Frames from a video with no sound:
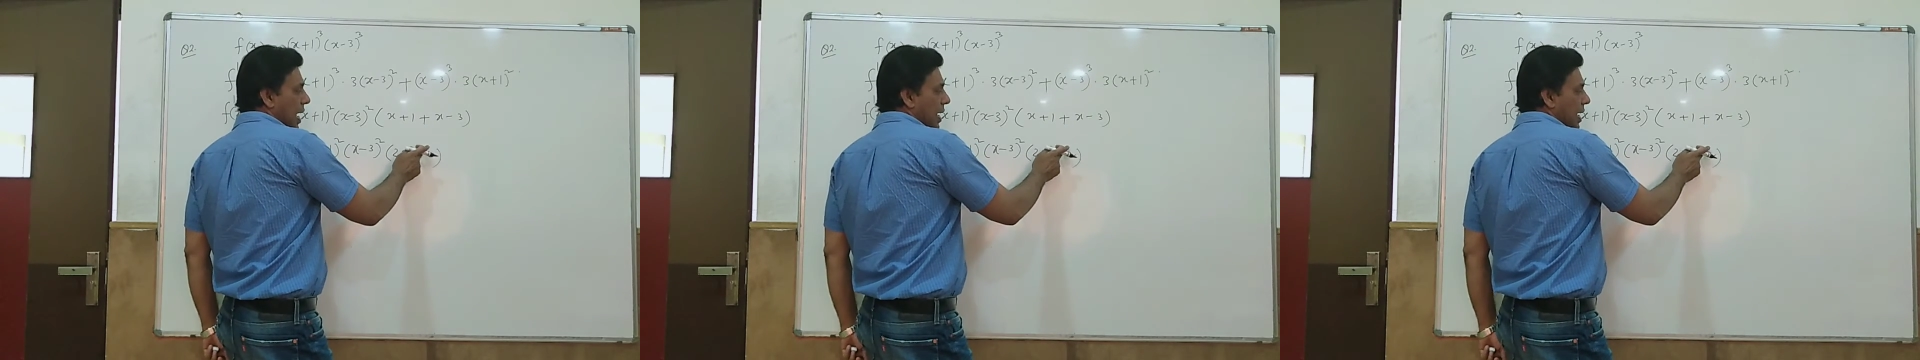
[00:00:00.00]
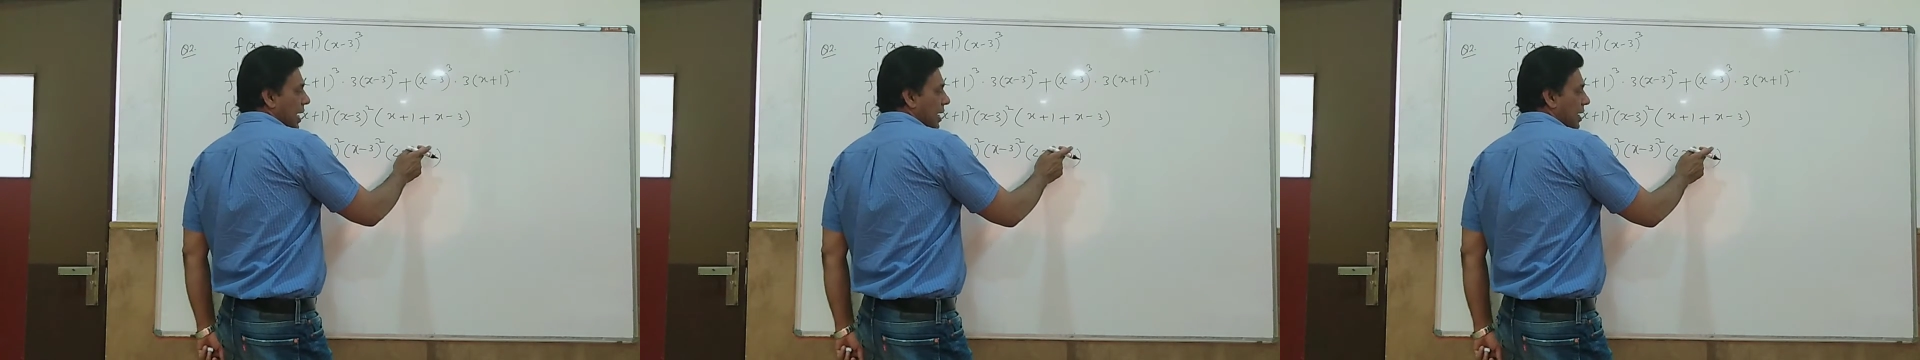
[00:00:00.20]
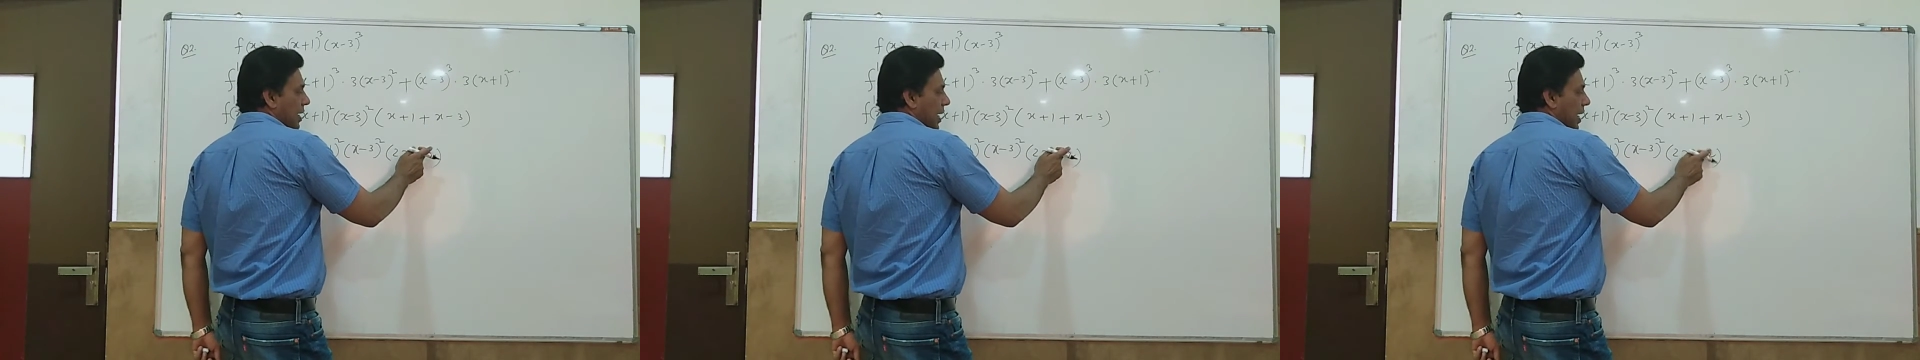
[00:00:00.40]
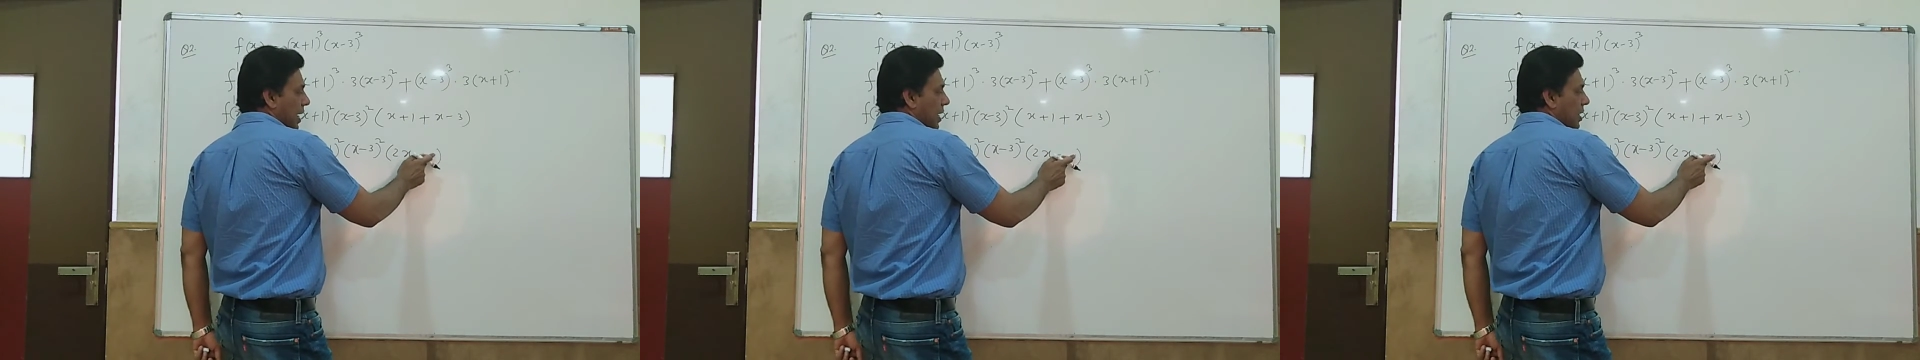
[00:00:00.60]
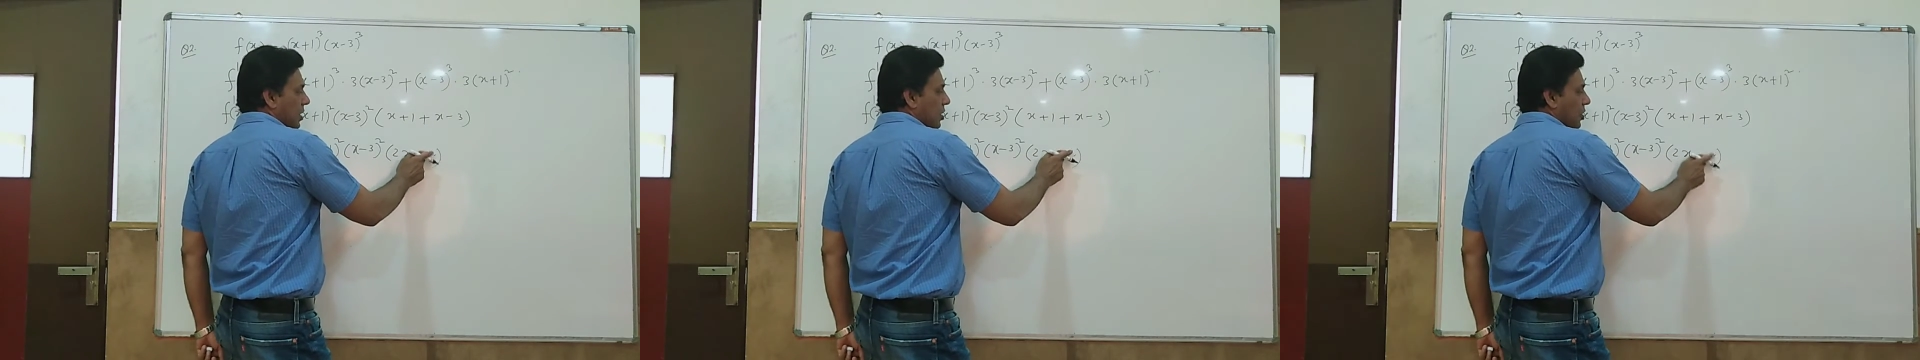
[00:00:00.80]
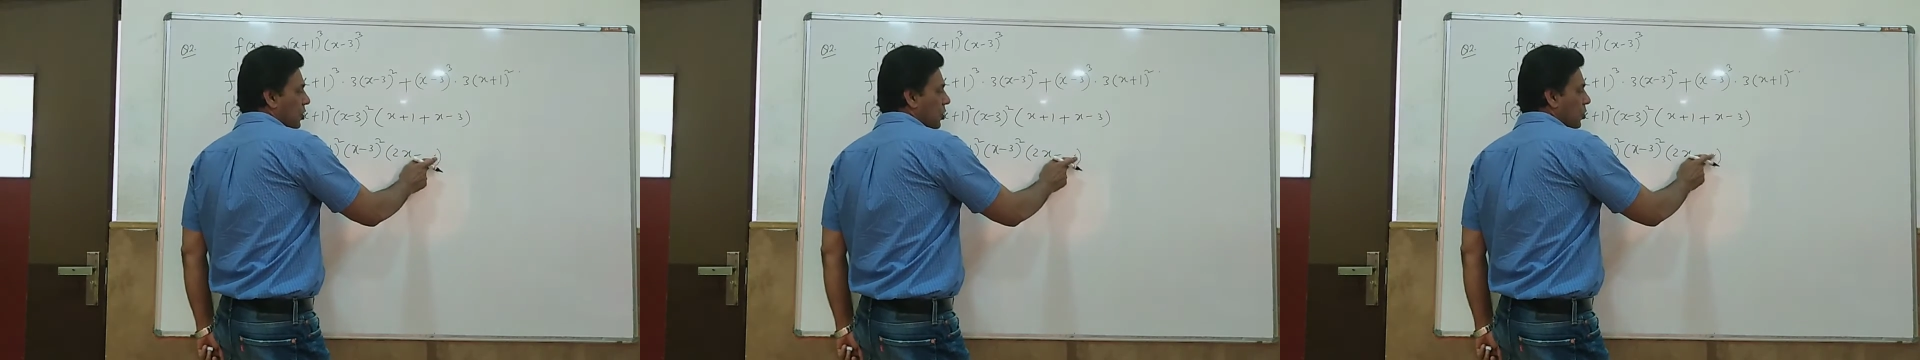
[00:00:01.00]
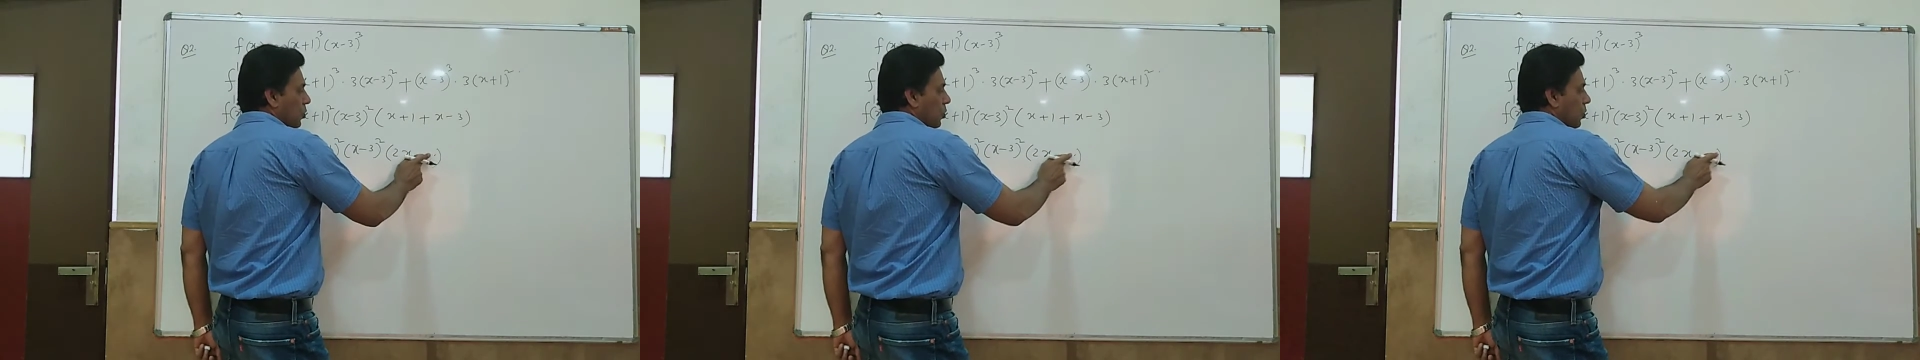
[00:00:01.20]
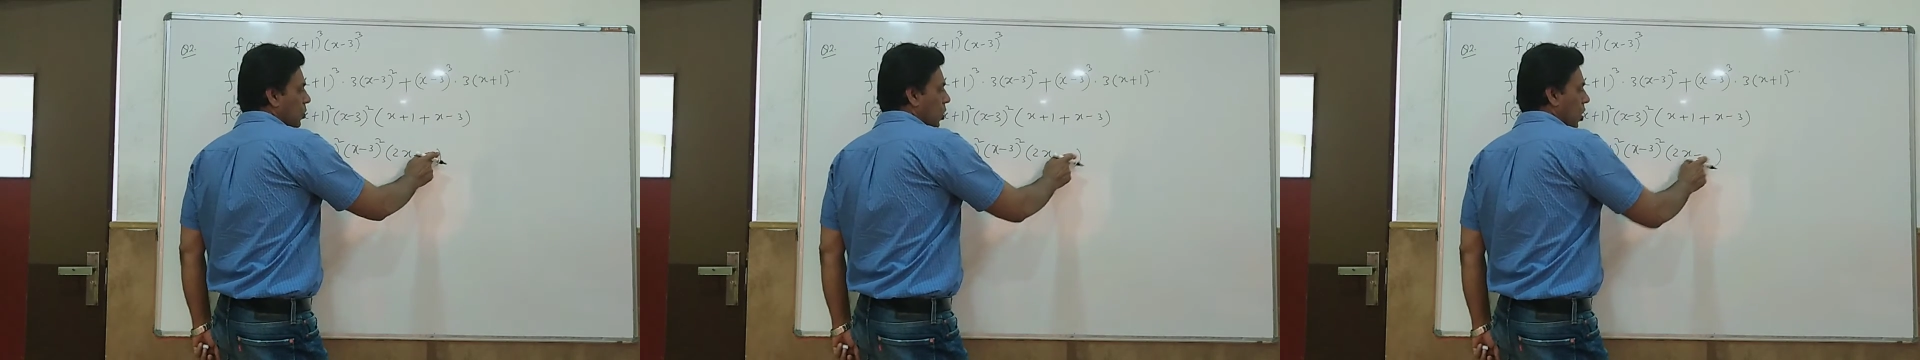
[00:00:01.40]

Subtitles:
I can take 2